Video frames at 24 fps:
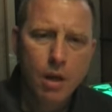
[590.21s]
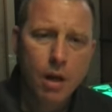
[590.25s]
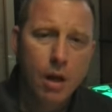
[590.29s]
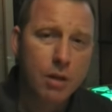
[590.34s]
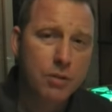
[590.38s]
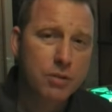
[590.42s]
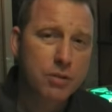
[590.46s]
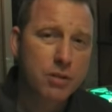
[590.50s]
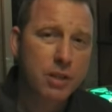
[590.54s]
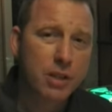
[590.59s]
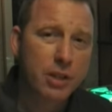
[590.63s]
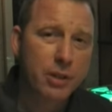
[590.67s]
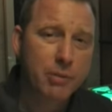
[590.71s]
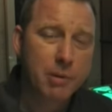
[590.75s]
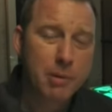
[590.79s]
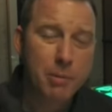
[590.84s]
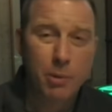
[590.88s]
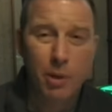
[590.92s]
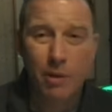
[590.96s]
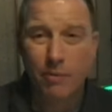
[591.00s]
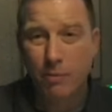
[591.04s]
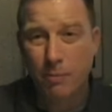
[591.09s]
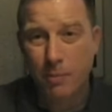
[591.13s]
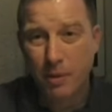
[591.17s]
Alternately, maybe
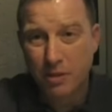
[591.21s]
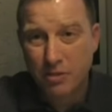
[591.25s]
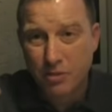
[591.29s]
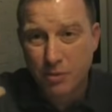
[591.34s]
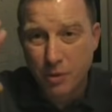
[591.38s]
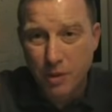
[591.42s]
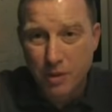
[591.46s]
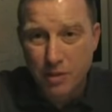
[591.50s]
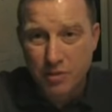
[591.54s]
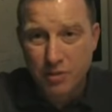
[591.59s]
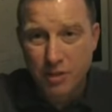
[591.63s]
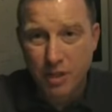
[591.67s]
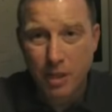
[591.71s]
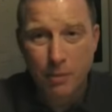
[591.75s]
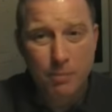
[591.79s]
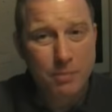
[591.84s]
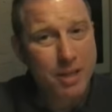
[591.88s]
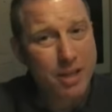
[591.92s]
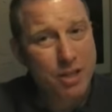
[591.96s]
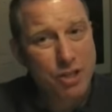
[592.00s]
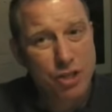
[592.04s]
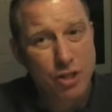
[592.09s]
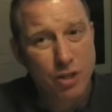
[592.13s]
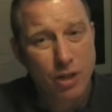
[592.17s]
we'll have a big screen set
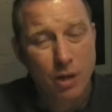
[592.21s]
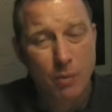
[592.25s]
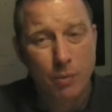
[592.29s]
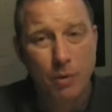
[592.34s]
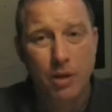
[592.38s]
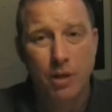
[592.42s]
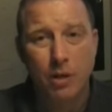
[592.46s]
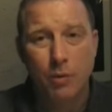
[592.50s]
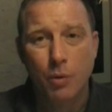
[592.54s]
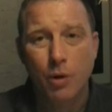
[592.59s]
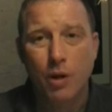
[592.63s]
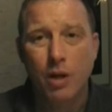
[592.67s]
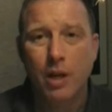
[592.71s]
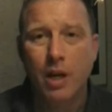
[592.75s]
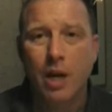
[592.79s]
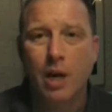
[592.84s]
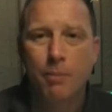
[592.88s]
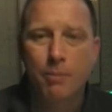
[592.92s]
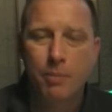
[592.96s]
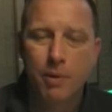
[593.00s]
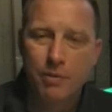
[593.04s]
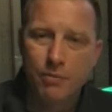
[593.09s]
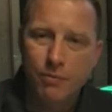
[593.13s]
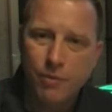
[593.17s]
up. Not sure how we're going to work it
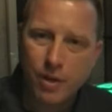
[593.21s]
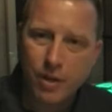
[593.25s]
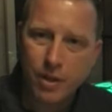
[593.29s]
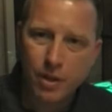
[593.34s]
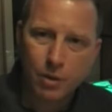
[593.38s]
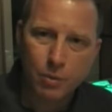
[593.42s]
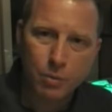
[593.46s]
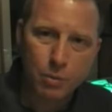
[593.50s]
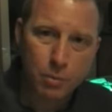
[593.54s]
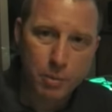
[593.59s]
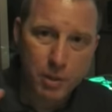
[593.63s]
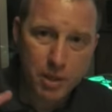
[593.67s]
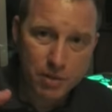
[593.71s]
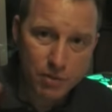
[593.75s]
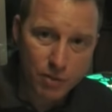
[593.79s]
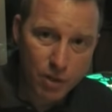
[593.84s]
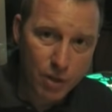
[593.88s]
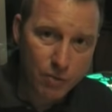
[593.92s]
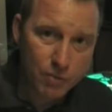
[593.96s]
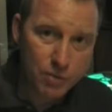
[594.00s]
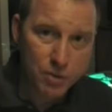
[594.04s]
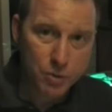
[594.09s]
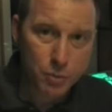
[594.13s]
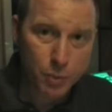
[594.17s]
out, but video will be
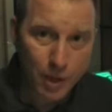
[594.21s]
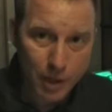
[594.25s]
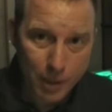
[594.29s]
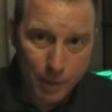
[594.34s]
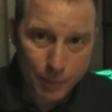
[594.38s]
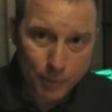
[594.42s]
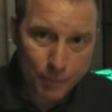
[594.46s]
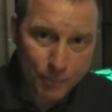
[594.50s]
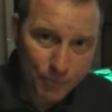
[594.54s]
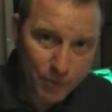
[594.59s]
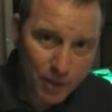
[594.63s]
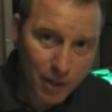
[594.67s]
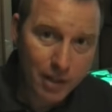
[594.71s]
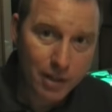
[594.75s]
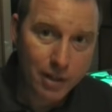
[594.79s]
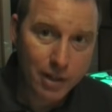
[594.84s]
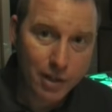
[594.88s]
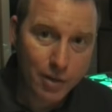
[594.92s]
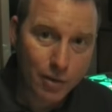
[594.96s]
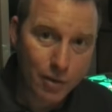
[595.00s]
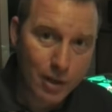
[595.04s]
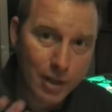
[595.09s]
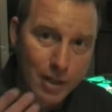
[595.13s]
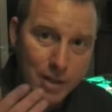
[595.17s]
involved as well at
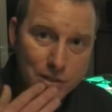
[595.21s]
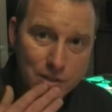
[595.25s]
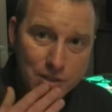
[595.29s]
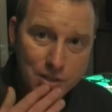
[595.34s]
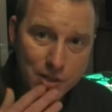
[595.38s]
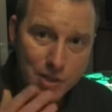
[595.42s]
any rate.